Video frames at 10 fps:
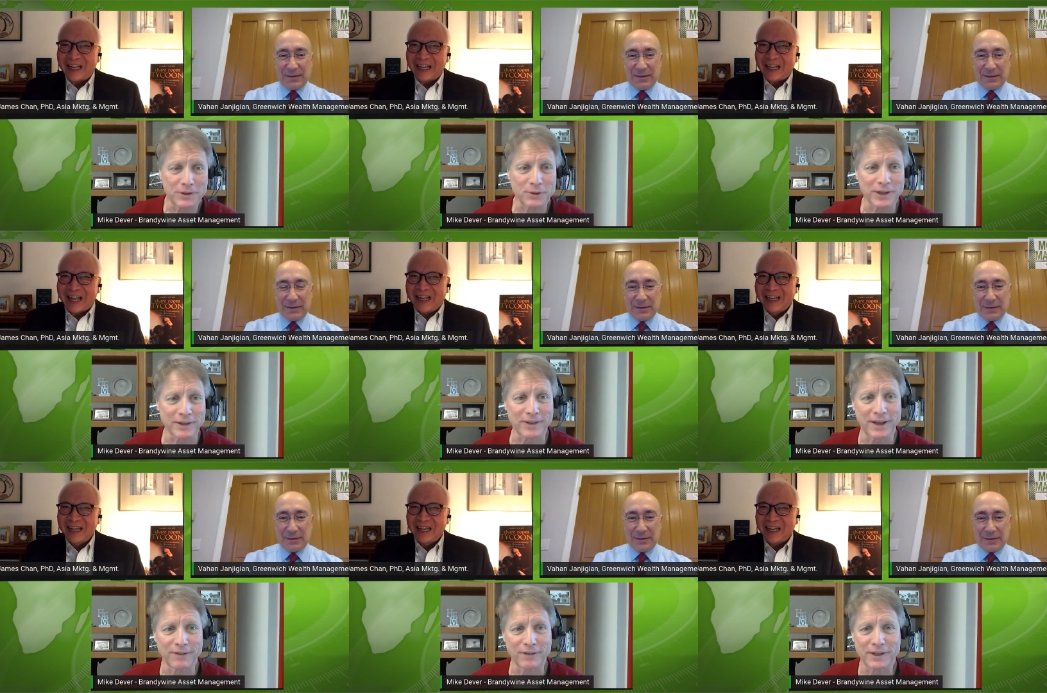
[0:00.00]
Speaker 1: the trigger. They
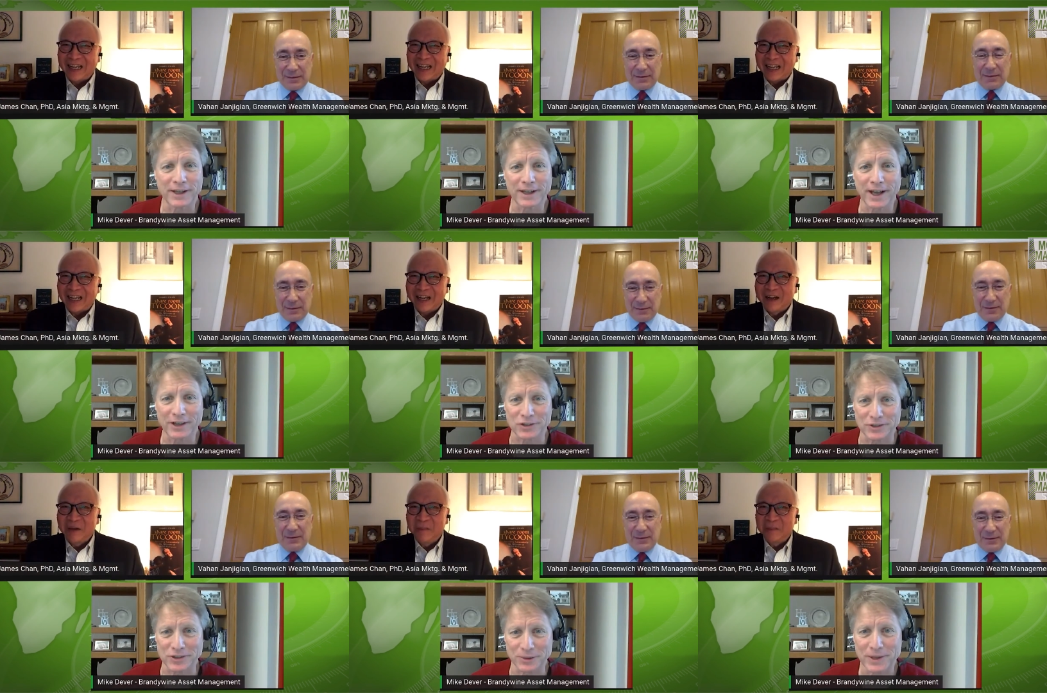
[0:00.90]
never take action.
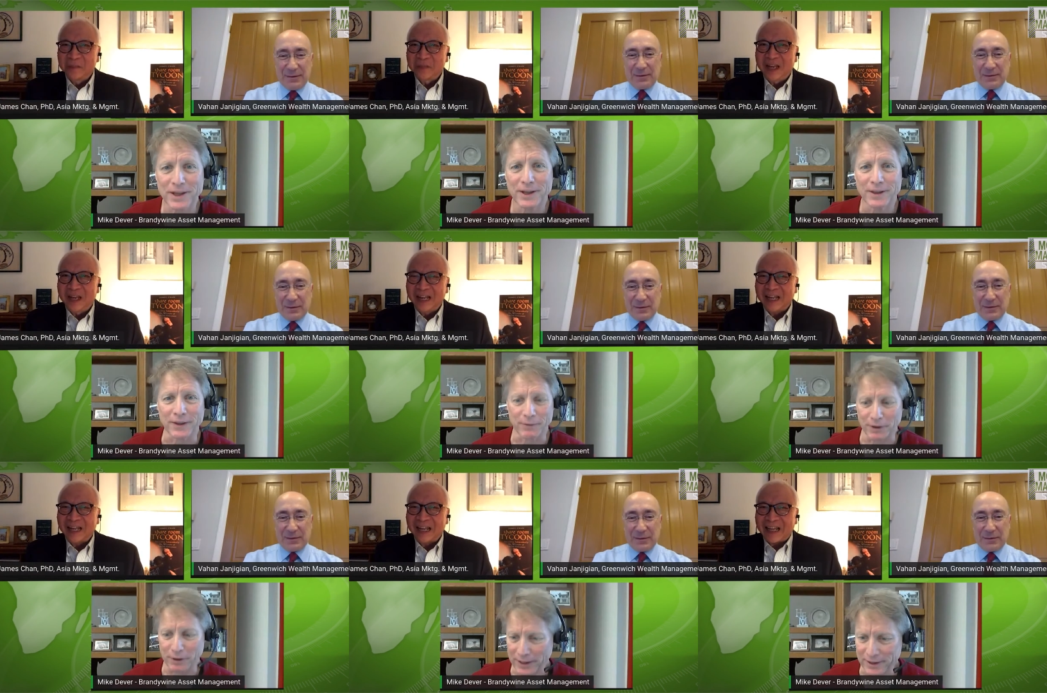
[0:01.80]
So
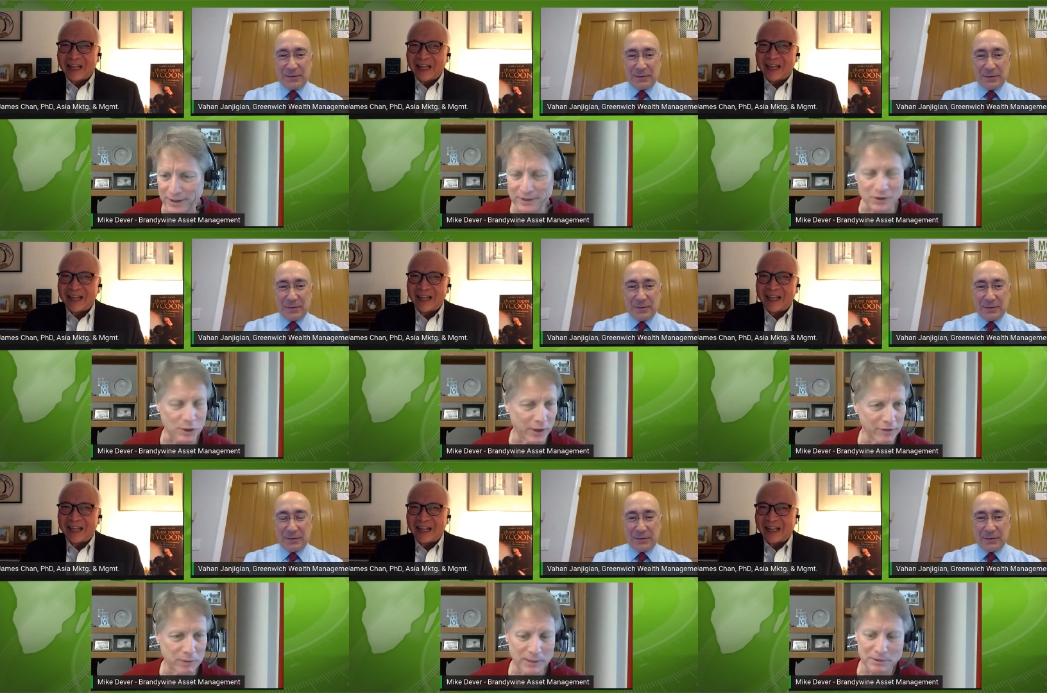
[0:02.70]
their ideas are
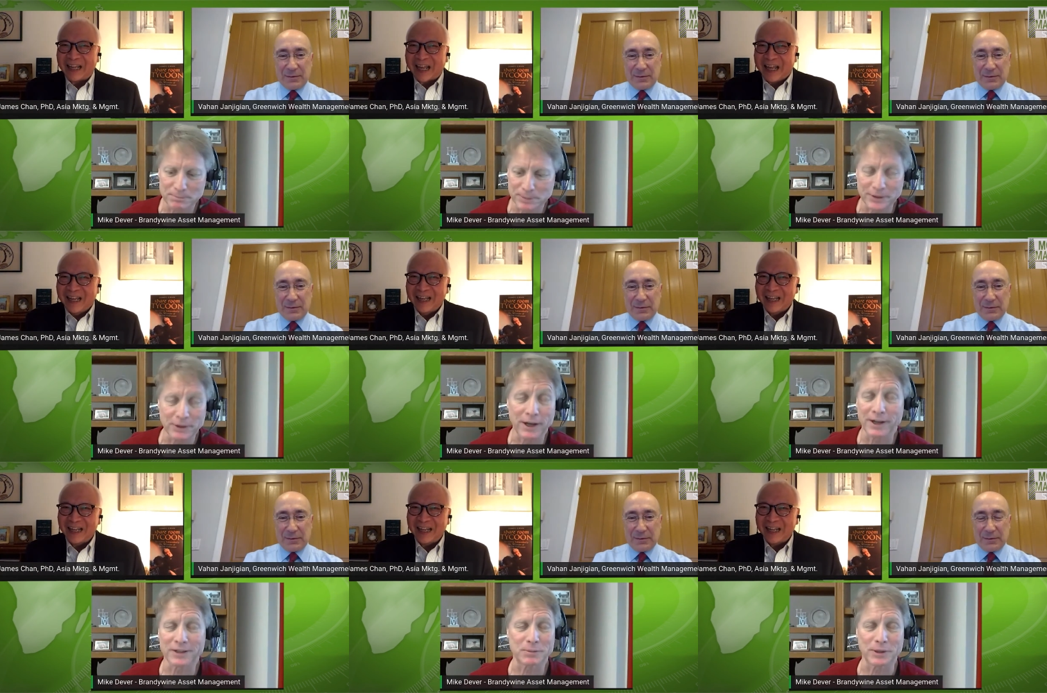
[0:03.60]
creative people, but they're not
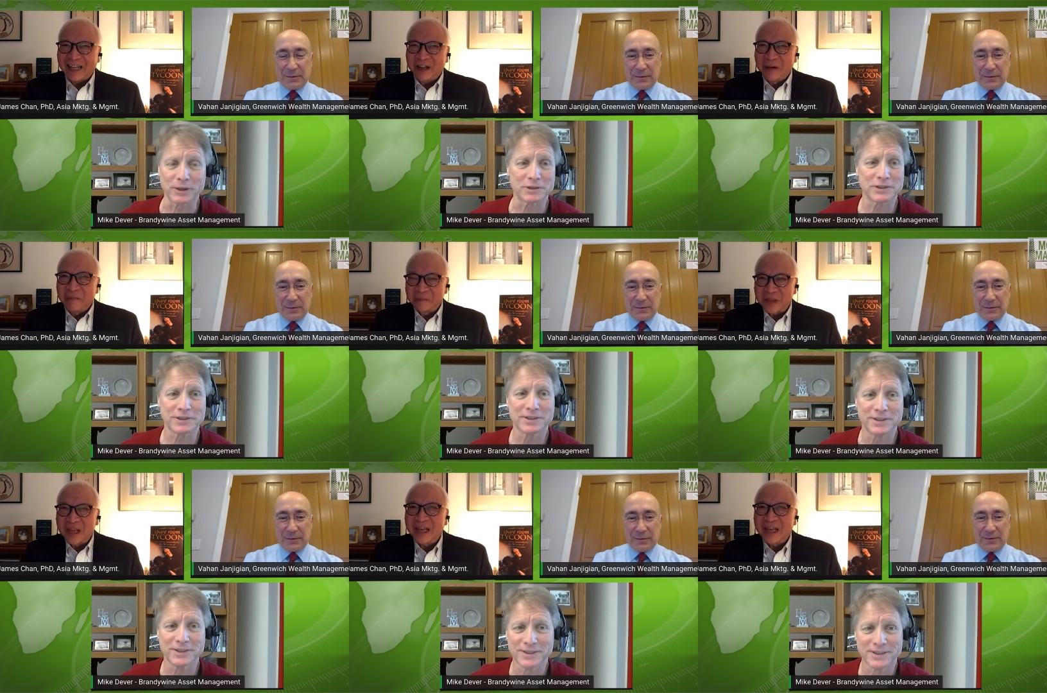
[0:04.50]
entrepreneurs.
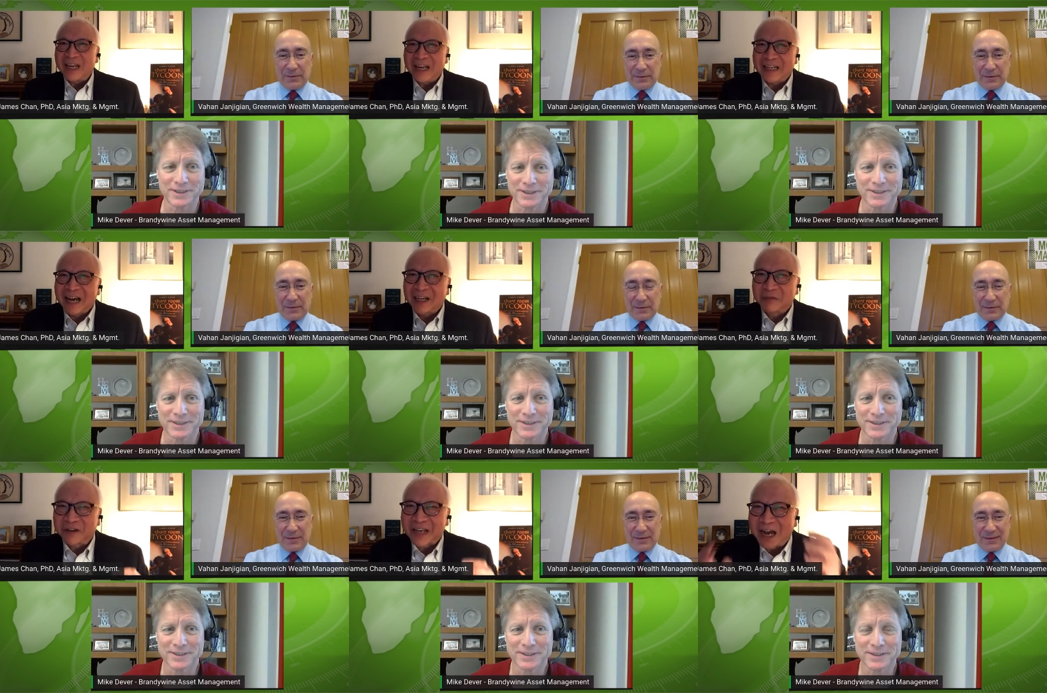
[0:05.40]
Speaker 2: In
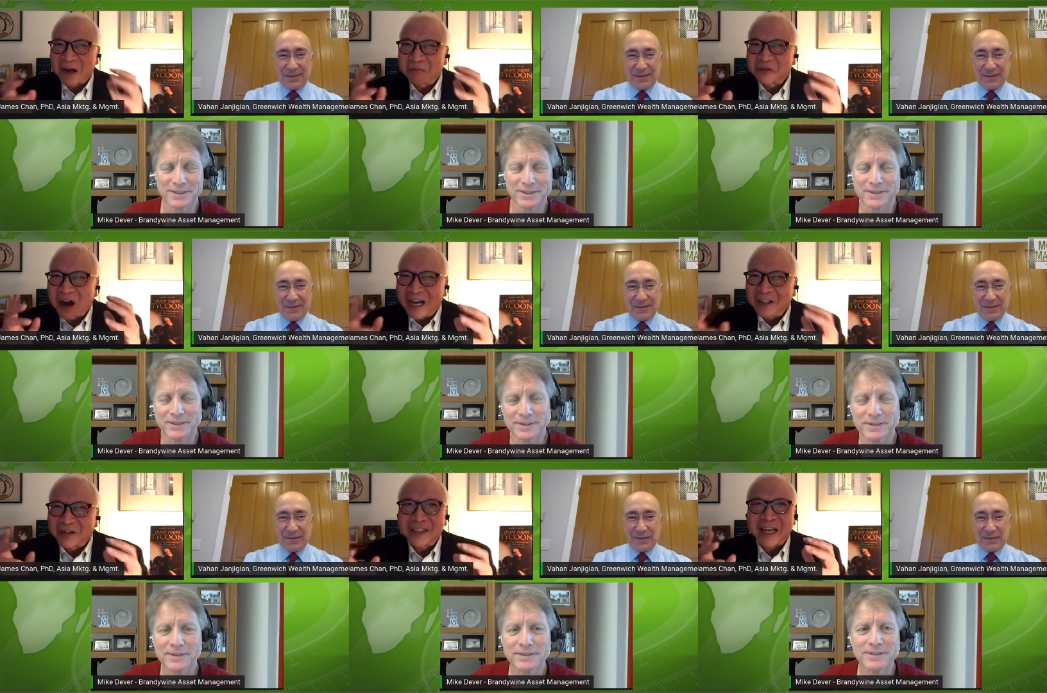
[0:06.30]
other words, I, am
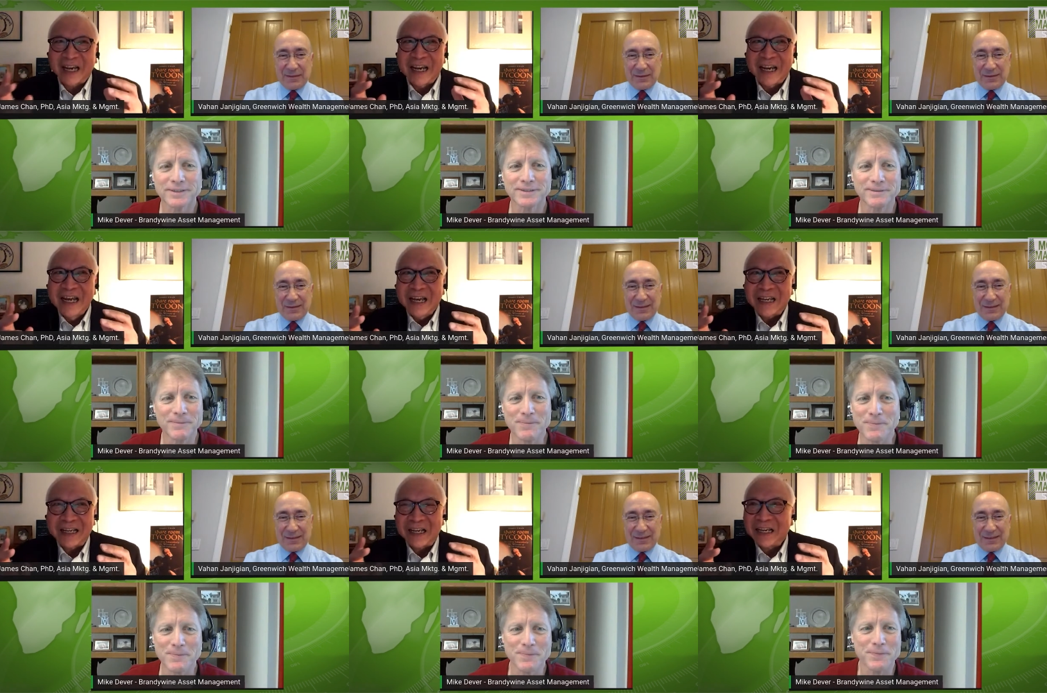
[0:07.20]
trying to say
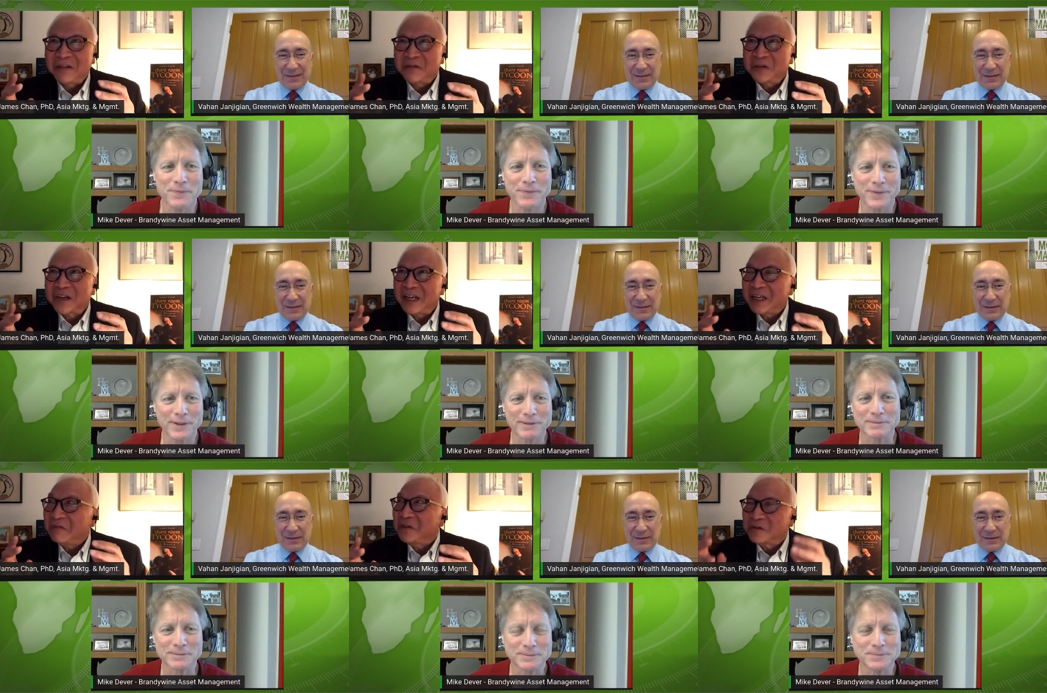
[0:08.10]
if you
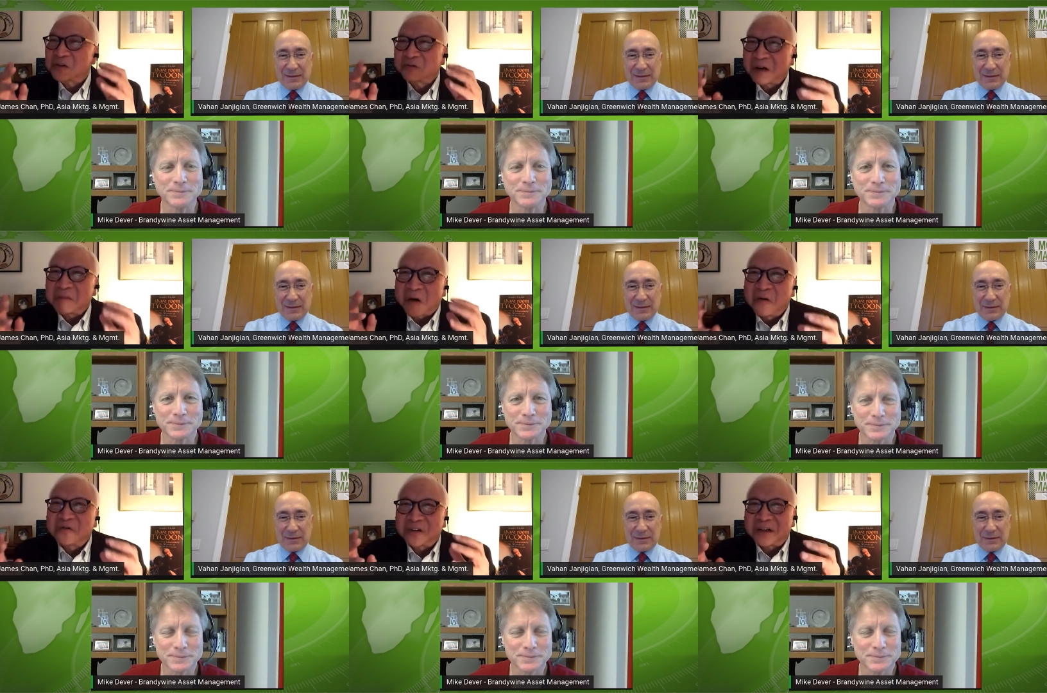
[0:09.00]
if you trip
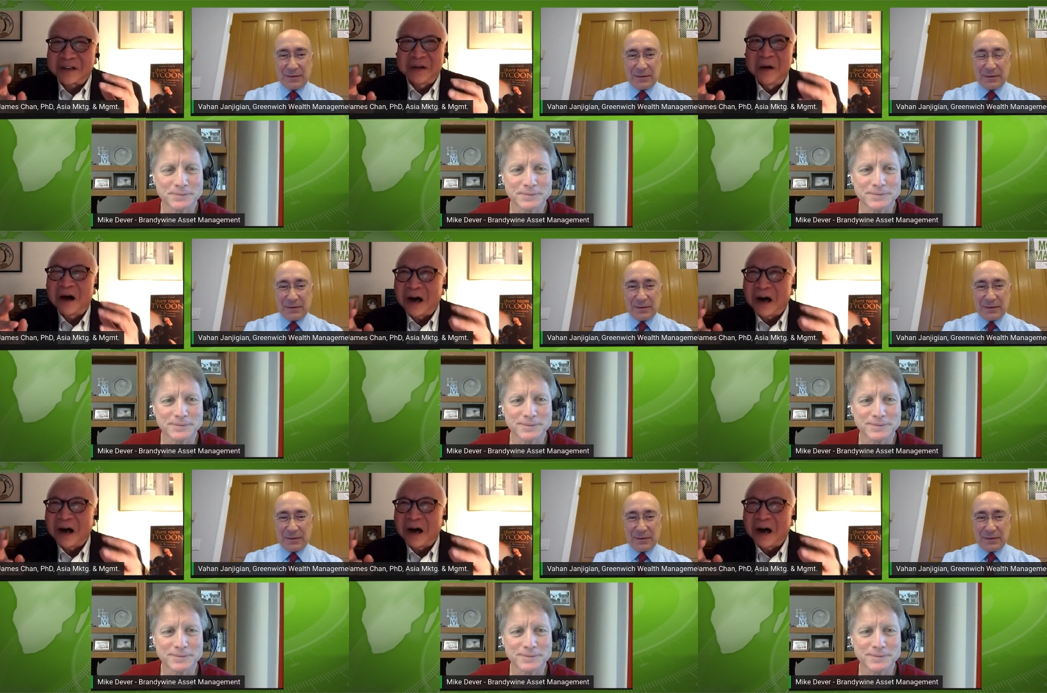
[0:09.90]
over